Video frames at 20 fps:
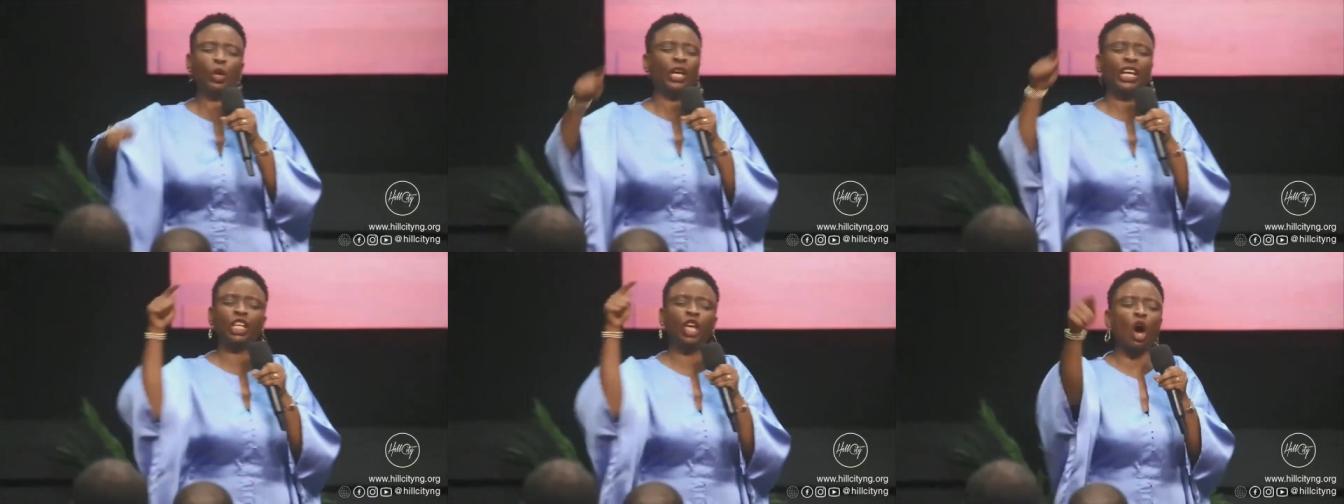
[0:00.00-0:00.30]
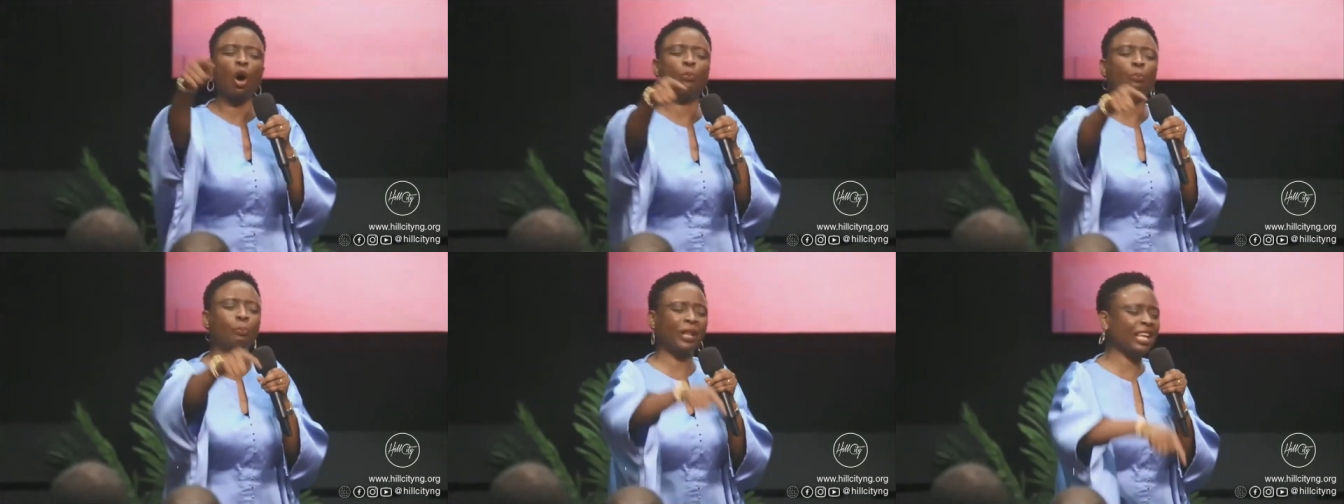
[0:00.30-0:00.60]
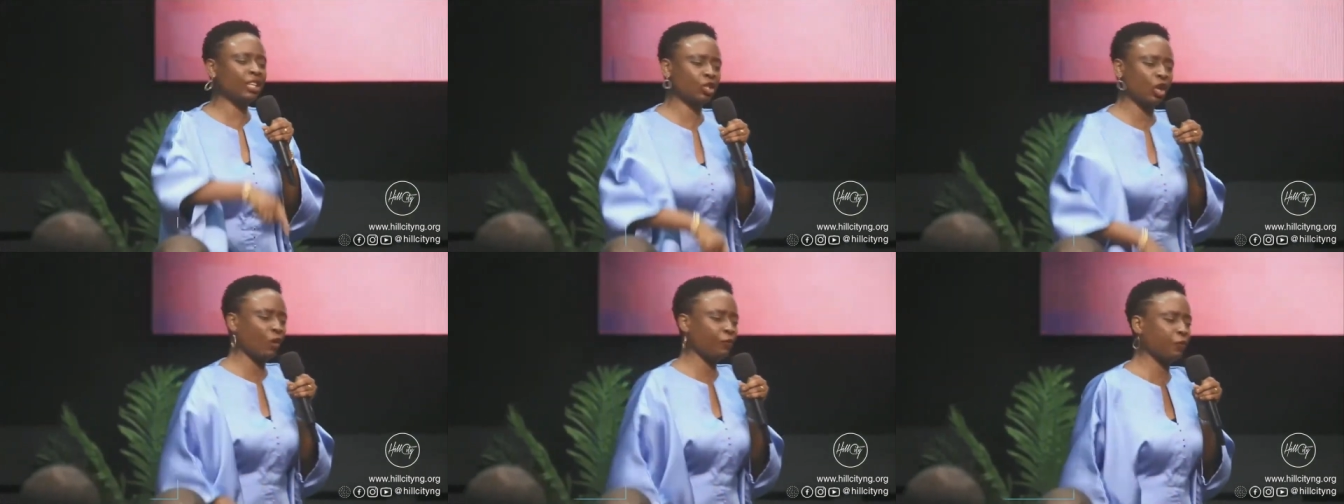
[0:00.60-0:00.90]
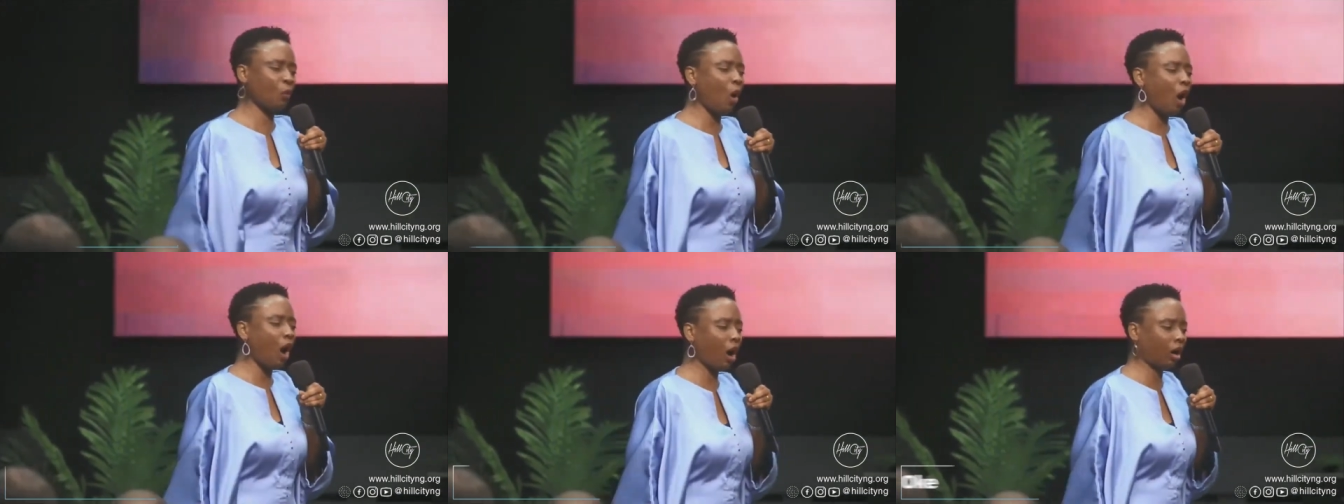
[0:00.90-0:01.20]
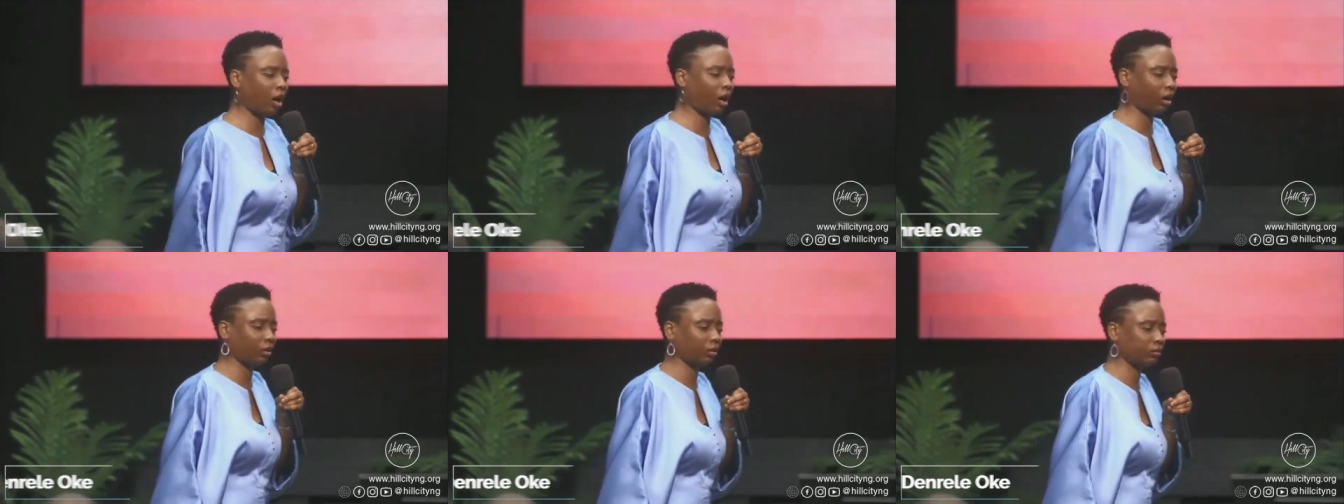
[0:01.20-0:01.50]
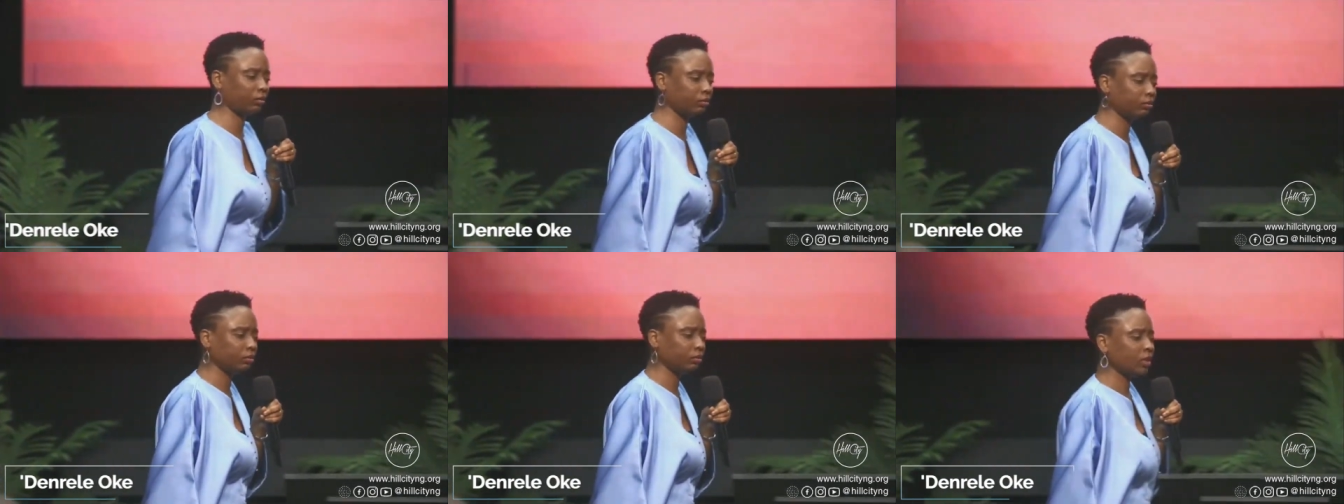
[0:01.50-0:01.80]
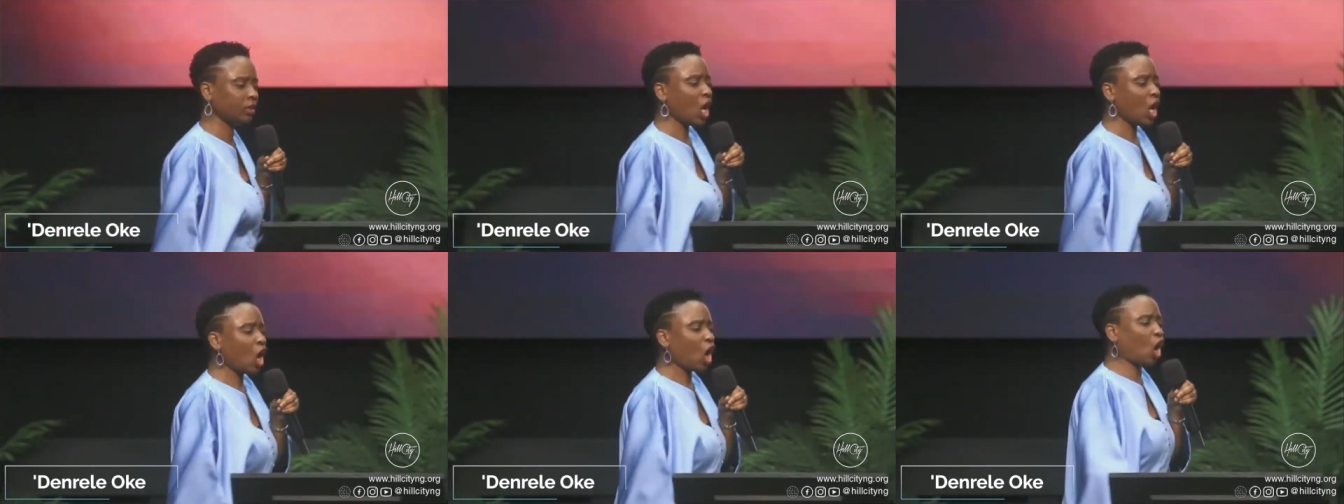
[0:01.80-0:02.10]
of you in your place of work,
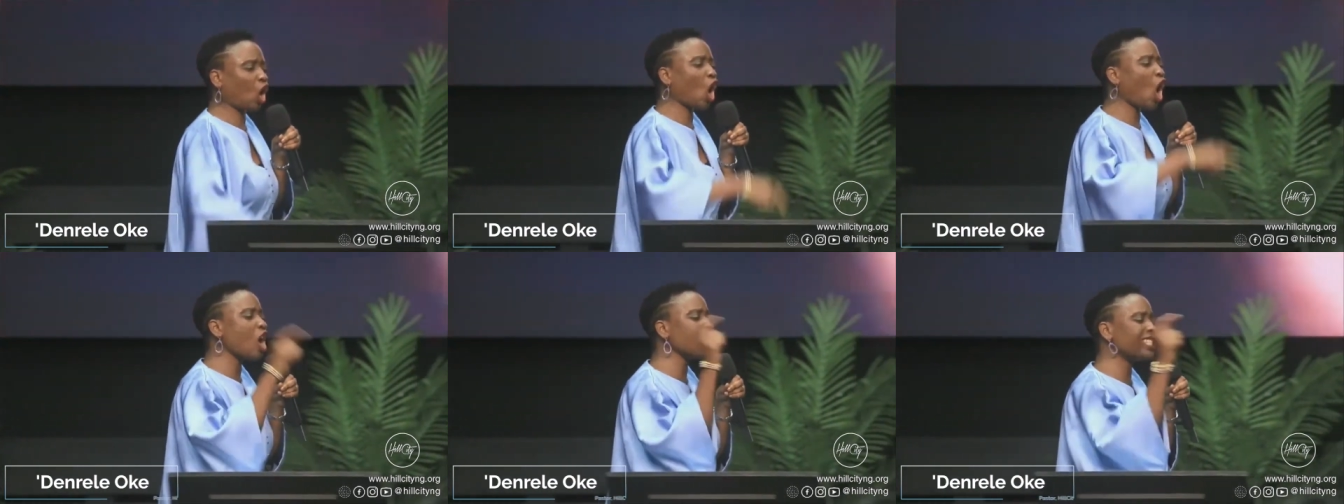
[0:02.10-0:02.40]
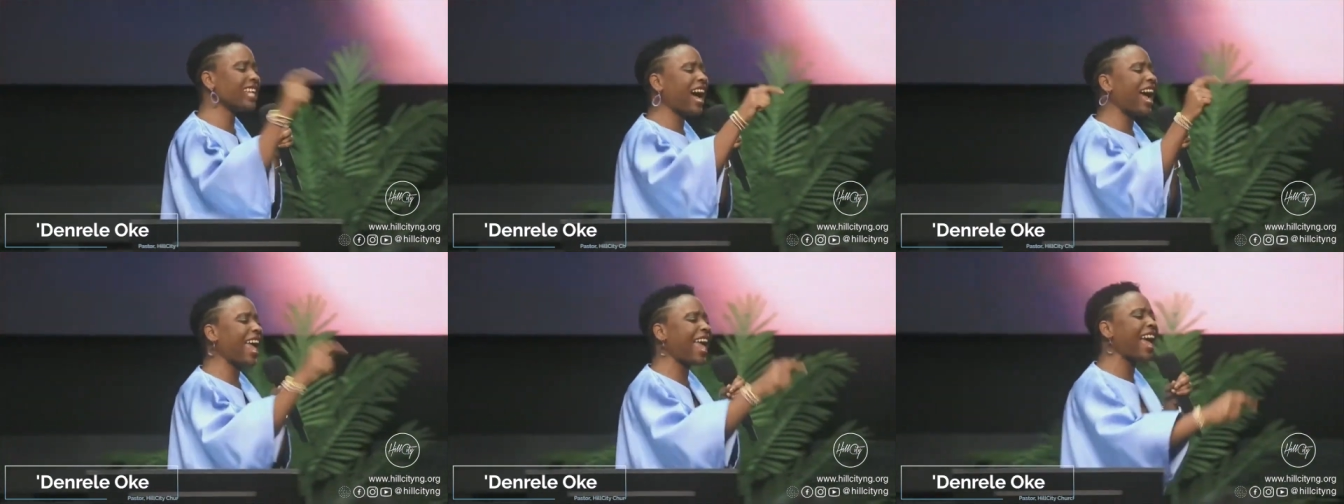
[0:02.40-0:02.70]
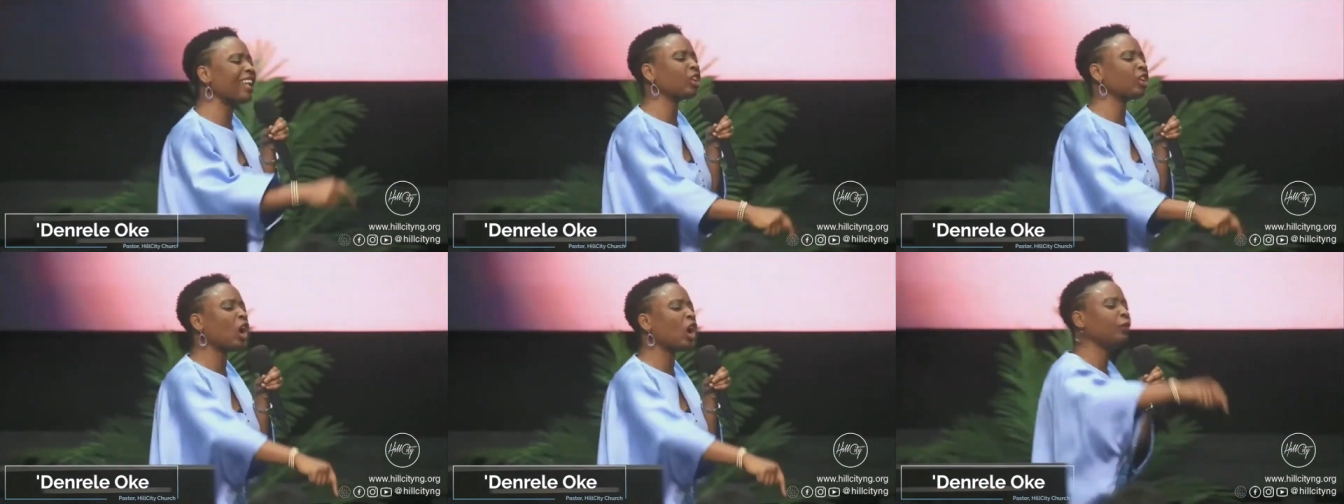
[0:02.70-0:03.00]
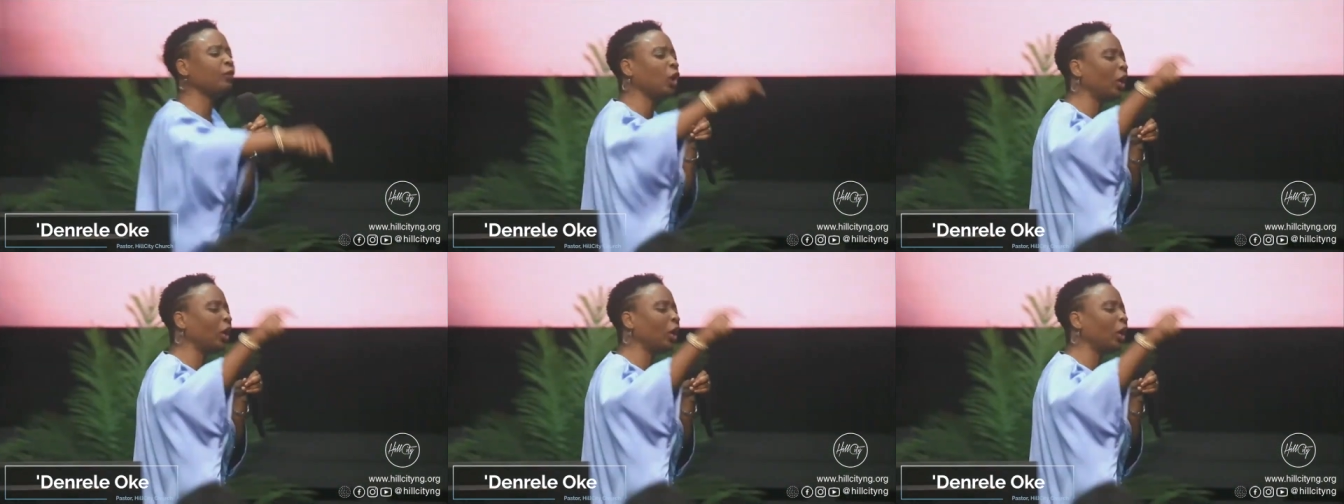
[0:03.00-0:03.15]
goes ahead